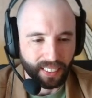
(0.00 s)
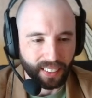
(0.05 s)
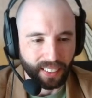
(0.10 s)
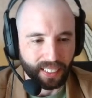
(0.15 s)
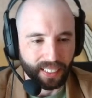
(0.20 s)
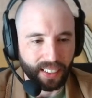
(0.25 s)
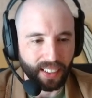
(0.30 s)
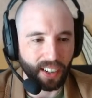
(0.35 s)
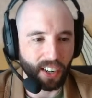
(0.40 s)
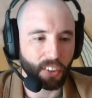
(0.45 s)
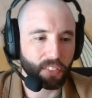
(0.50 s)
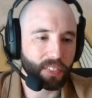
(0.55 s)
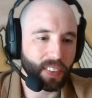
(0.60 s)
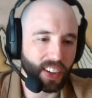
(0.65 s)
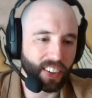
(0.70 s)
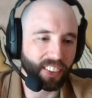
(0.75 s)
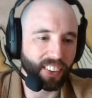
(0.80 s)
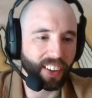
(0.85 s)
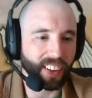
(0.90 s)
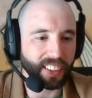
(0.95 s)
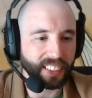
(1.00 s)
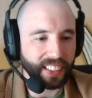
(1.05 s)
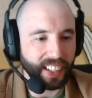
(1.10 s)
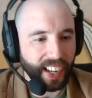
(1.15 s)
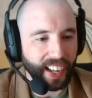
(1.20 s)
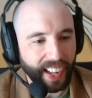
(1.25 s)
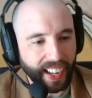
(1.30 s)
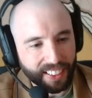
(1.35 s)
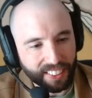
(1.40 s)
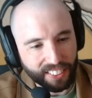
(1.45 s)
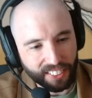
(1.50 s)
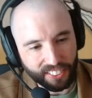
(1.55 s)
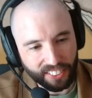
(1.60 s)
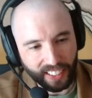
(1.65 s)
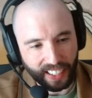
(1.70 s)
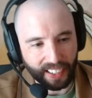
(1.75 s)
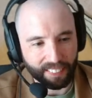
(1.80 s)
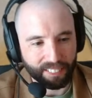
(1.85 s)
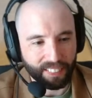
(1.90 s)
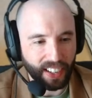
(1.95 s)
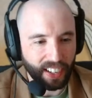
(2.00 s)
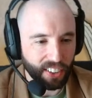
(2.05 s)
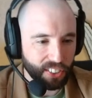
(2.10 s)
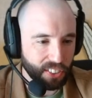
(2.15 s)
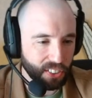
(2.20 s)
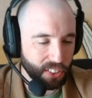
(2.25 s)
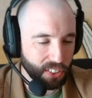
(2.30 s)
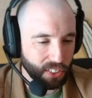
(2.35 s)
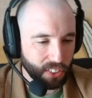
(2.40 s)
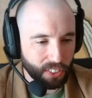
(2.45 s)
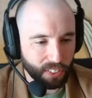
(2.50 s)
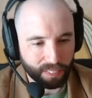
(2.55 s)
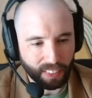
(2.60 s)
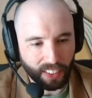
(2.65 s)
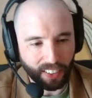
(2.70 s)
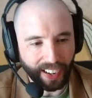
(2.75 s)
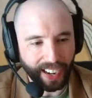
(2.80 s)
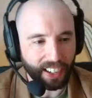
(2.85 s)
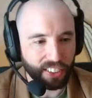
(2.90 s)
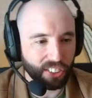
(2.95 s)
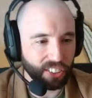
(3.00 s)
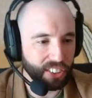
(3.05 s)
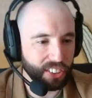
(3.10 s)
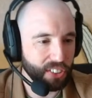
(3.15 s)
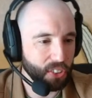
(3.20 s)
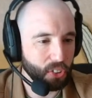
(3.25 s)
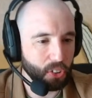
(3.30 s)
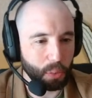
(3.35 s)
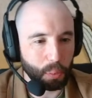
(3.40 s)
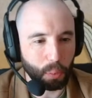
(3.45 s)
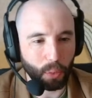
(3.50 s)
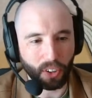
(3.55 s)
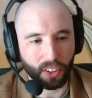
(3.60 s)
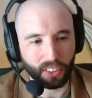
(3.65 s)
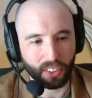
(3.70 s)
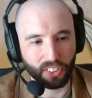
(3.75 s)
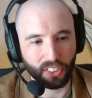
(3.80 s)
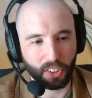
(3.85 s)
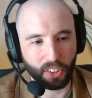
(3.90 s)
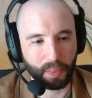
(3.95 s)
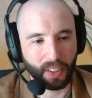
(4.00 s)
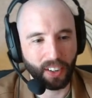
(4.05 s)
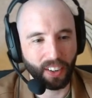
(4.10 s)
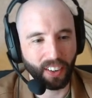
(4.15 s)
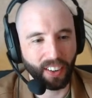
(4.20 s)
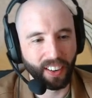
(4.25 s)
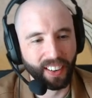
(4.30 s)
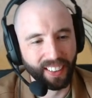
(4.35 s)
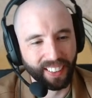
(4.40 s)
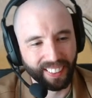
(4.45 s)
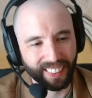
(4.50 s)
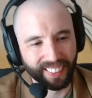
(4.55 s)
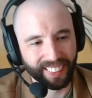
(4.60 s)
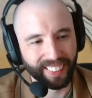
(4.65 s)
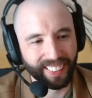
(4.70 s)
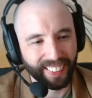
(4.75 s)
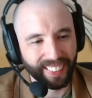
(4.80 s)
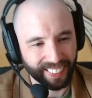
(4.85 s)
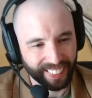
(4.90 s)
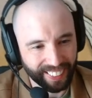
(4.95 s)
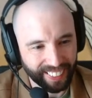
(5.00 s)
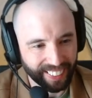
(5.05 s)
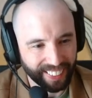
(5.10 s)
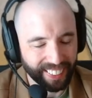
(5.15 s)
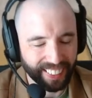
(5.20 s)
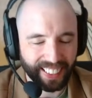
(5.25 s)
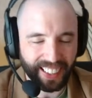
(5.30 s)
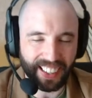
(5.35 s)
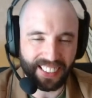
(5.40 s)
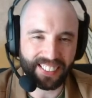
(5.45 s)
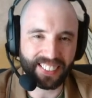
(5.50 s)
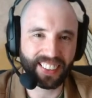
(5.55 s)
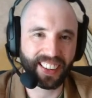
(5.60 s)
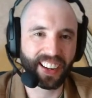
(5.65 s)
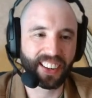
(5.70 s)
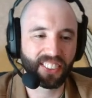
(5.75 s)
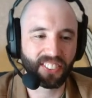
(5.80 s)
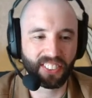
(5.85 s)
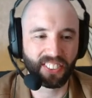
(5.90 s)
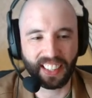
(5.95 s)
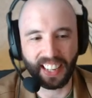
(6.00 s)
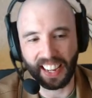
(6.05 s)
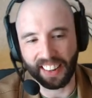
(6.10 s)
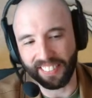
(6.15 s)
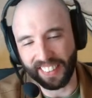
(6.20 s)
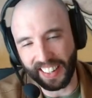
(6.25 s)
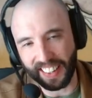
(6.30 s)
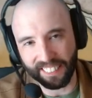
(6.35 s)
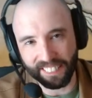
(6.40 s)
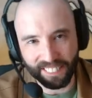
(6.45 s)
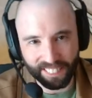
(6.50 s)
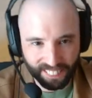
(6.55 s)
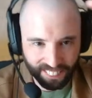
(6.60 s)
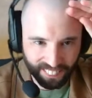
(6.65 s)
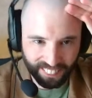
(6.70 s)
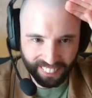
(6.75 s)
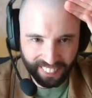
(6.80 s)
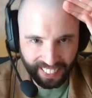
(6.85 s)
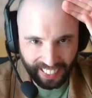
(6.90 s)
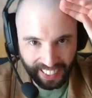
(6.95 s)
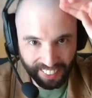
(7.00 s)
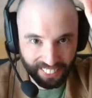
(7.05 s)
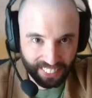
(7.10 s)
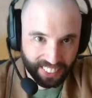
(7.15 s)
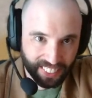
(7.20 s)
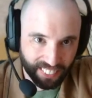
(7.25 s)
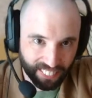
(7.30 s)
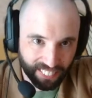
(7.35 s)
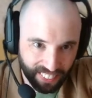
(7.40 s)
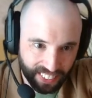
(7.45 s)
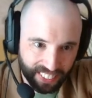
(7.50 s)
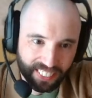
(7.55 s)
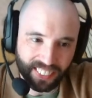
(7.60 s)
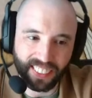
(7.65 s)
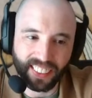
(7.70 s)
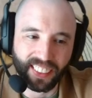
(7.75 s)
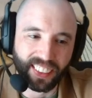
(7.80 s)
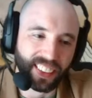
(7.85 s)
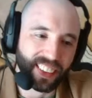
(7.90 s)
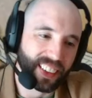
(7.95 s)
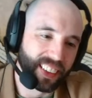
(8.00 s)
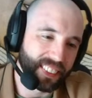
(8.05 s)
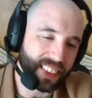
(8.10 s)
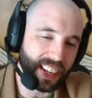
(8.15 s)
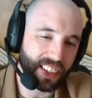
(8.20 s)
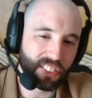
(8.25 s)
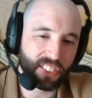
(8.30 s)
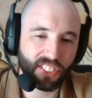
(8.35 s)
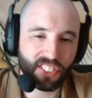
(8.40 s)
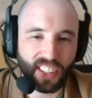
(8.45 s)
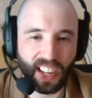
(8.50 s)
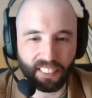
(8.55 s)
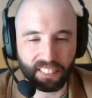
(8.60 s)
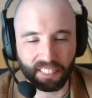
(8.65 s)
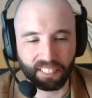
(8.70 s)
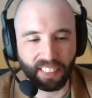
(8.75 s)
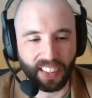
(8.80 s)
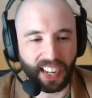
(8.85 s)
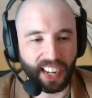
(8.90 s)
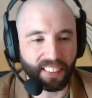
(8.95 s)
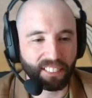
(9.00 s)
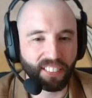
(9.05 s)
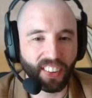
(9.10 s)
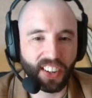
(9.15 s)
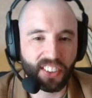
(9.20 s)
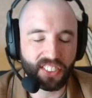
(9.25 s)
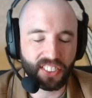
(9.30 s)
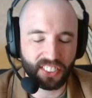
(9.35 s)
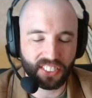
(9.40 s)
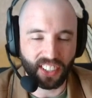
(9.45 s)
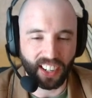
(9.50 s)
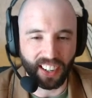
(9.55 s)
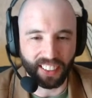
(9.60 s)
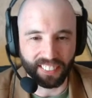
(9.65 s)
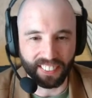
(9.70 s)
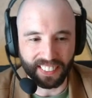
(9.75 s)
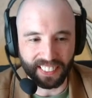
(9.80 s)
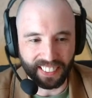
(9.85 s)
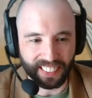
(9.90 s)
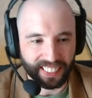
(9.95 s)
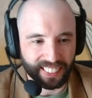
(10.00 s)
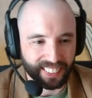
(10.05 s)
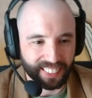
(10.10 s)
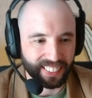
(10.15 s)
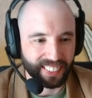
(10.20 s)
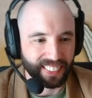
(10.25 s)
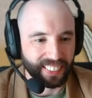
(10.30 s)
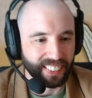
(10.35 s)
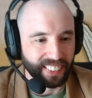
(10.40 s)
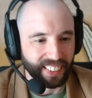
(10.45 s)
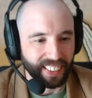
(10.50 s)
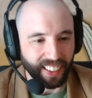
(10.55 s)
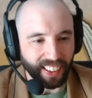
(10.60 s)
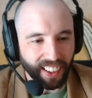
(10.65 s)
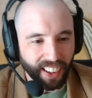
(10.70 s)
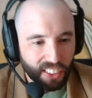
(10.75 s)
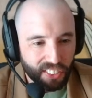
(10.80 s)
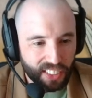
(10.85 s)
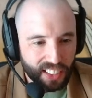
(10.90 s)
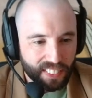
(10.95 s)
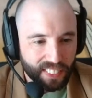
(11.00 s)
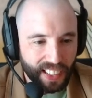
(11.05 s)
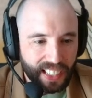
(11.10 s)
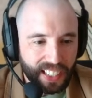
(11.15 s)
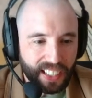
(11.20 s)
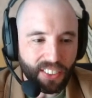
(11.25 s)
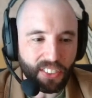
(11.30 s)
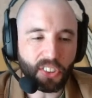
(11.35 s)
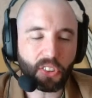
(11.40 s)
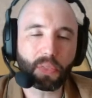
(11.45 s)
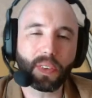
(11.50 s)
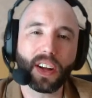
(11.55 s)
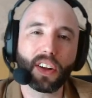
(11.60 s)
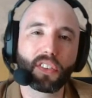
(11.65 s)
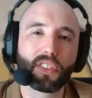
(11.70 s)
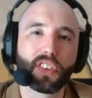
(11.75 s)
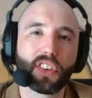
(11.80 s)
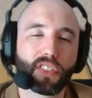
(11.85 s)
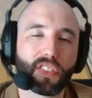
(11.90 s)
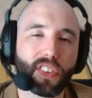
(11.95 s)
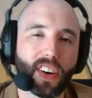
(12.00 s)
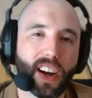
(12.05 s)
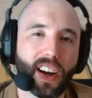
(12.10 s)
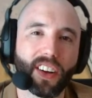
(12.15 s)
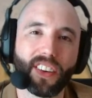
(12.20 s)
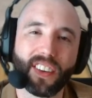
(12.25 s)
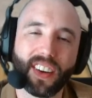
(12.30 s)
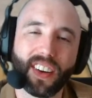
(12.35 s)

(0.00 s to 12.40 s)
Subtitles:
Get off my lawn, guy. You said I better actually do some work since I'm here. Catch you next week. Hey, man. Have a good one. Thanks for stopping by. Pleasure to talk with you. Ozzy, thank you as well for the follow. I